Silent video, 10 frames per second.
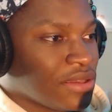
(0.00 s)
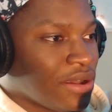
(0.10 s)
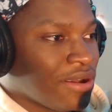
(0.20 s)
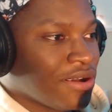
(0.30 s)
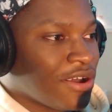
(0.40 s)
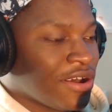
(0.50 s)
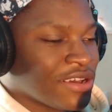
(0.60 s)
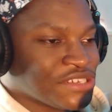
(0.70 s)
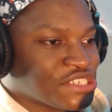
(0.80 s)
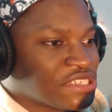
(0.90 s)

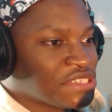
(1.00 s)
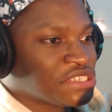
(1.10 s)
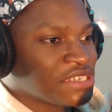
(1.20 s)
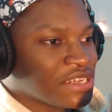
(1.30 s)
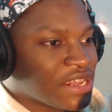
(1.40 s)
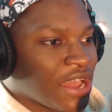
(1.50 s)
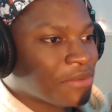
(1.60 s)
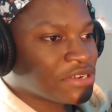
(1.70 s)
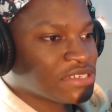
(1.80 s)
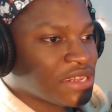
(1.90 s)
Aw, just see how
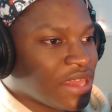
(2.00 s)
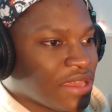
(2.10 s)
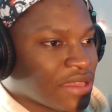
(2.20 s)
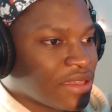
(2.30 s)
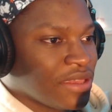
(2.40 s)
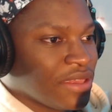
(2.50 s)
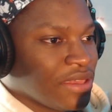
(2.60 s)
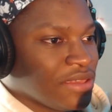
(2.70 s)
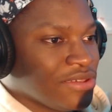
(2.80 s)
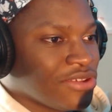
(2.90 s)
much they like,
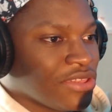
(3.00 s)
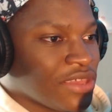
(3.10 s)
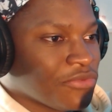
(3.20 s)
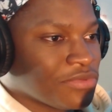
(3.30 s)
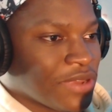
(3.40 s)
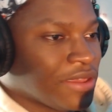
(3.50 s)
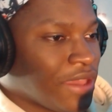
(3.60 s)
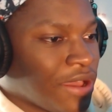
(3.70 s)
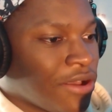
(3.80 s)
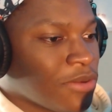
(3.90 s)
you know, they
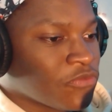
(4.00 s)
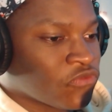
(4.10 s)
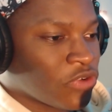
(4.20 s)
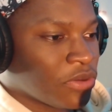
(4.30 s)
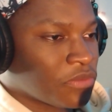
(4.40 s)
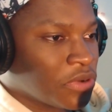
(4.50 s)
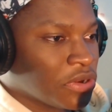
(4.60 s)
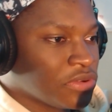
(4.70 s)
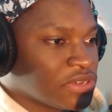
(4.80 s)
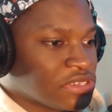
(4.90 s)
come from,
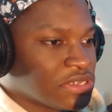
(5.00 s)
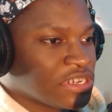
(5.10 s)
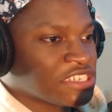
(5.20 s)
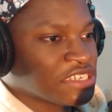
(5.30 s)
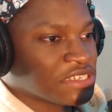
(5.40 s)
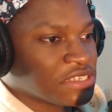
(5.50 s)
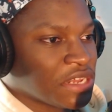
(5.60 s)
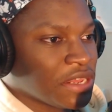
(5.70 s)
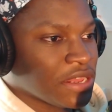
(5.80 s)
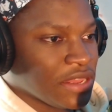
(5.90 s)
bro. It's
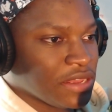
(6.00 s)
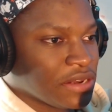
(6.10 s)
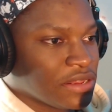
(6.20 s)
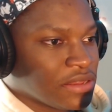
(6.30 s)
insane.